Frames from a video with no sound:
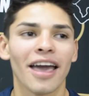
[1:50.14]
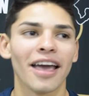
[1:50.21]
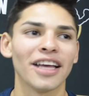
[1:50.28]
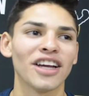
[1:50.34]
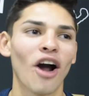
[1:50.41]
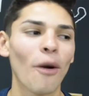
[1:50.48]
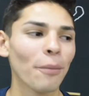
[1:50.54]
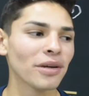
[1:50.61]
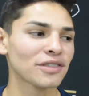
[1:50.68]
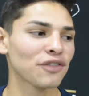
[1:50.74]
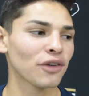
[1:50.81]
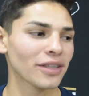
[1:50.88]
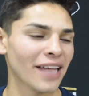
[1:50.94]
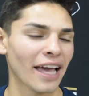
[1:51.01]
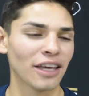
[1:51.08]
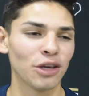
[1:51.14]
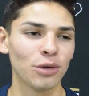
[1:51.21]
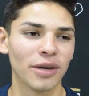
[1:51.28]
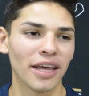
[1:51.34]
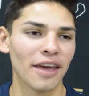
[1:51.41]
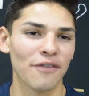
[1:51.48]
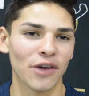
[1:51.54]
It almost feels like you
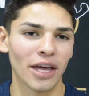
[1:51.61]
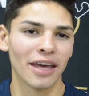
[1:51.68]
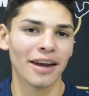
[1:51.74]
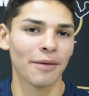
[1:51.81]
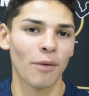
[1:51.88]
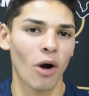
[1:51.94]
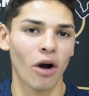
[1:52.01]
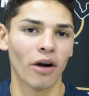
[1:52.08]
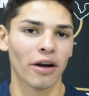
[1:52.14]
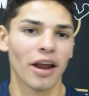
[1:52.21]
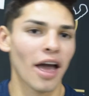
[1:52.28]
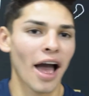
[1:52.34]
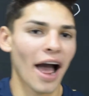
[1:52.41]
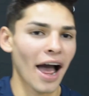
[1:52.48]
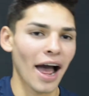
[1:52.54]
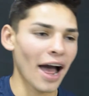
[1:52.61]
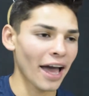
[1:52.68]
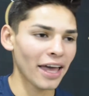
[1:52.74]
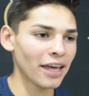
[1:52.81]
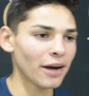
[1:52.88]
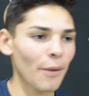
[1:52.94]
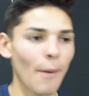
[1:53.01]
didn't even hit him hard. I,
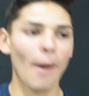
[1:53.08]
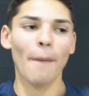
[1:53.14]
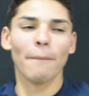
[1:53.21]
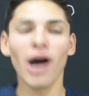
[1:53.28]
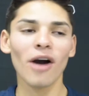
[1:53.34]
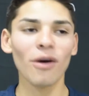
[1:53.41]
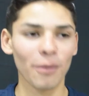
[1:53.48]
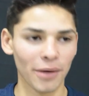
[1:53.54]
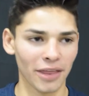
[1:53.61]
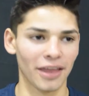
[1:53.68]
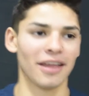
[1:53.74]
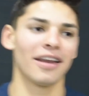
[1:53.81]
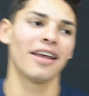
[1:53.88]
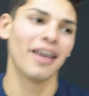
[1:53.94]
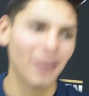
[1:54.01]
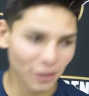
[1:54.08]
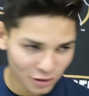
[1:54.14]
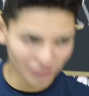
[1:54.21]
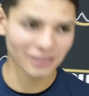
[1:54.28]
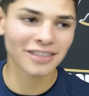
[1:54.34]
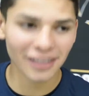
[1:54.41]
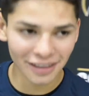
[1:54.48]
I hit him, boom, and then you
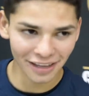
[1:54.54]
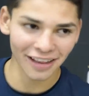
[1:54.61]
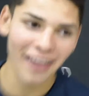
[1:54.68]
just see the